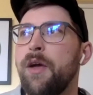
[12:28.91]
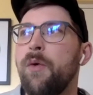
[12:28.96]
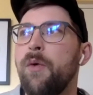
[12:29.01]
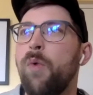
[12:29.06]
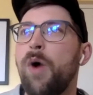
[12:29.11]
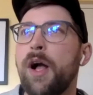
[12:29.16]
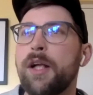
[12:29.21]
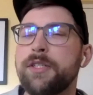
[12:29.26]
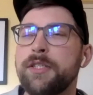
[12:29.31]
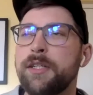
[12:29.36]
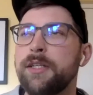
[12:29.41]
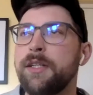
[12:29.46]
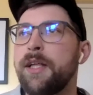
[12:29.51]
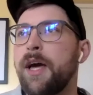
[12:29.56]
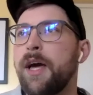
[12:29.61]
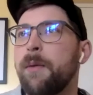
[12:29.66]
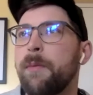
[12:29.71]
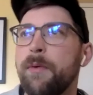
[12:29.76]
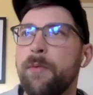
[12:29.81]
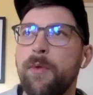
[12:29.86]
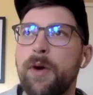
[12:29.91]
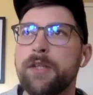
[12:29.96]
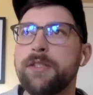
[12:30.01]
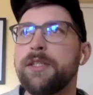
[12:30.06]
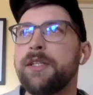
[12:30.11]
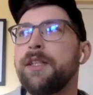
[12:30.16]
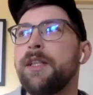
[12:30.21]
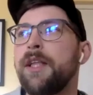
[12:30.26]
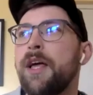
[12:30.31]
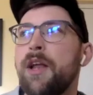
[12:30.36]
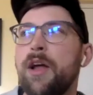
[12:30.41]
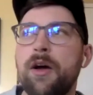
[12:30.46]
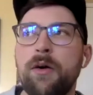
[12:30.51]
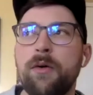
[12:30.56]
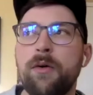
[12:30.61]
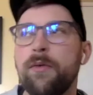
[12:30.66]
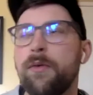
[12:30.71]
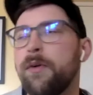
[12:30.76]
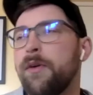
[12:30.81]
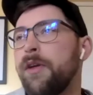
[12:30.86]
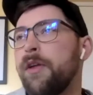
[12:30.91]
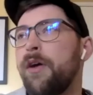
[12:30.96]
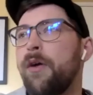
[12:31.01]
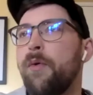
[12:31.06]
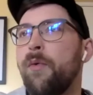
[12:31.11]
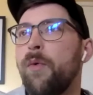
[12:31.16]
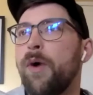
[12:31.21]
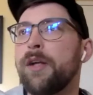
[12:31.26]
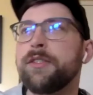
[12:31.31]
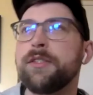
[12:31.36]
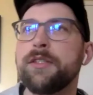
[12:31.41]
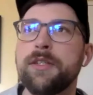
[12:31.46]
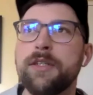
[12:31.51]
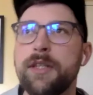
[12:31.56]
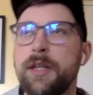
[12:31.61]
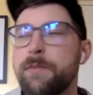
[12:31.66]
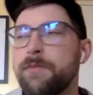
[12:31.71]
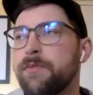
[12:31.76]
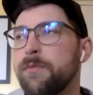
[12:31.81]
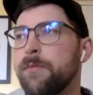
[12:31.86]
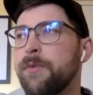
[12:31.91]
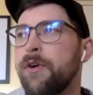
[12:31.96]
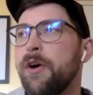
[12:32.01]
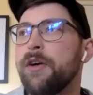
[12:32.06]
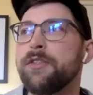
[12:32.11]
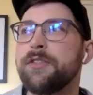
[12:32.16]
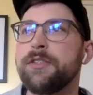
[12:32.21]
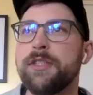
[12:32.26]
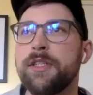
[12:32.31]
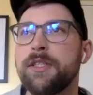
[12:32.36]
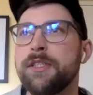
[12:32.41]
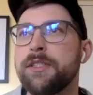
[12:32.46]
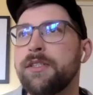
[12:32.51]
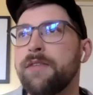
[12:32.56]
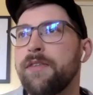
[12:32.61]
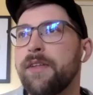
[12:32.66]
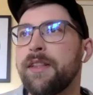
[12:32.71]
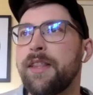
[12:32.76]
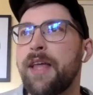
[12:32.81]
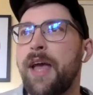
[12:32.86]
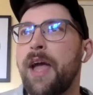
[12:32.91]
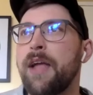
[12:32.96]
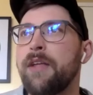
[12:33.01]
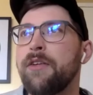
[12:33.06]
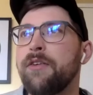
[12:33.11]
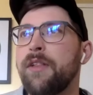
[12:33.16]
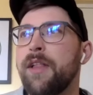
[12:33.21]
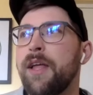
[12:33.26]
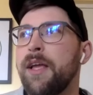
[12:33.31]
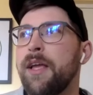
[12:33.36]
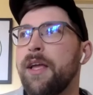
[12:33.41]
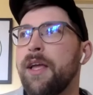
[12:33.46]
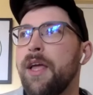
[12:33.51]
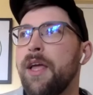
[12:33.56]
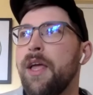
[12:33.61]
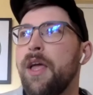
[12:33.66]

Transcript: watching Letterman, watching Leno, you know, watching clips from Carson and stuff like that, and you're like,